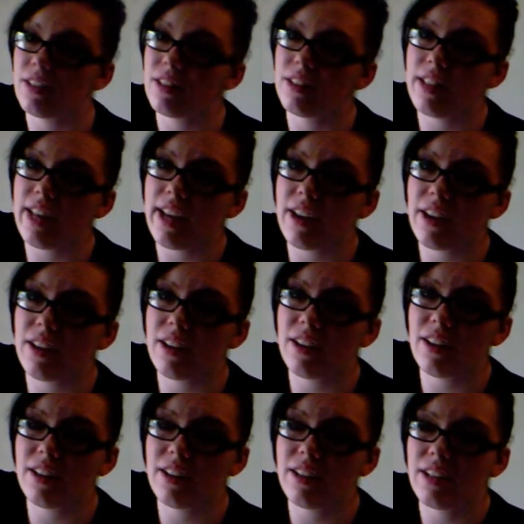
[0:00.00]
there
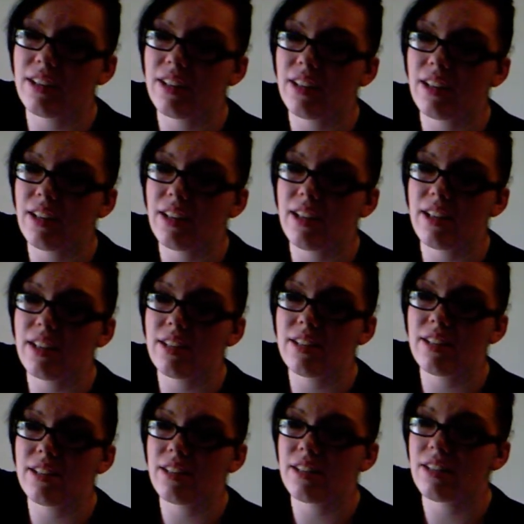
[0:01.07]

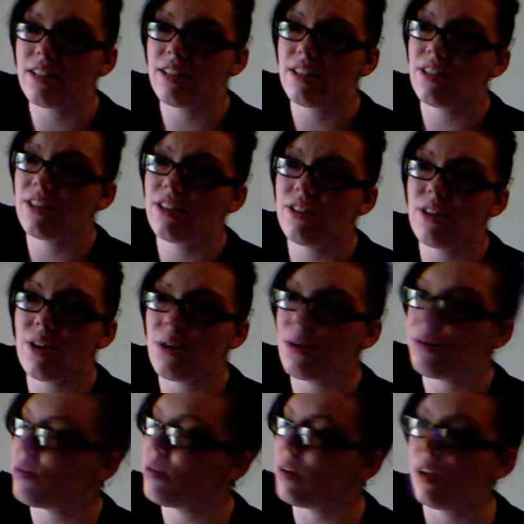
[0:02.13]
is
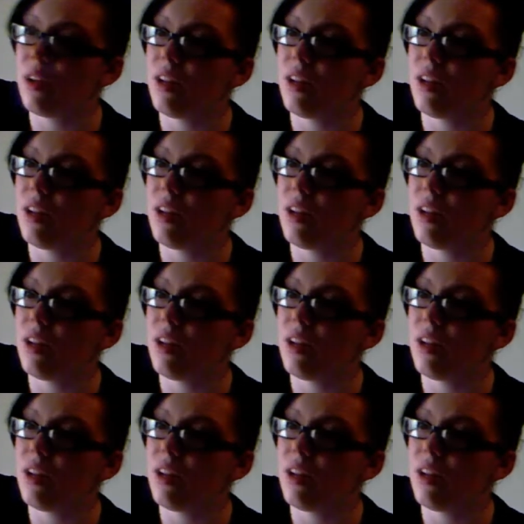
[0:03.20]
no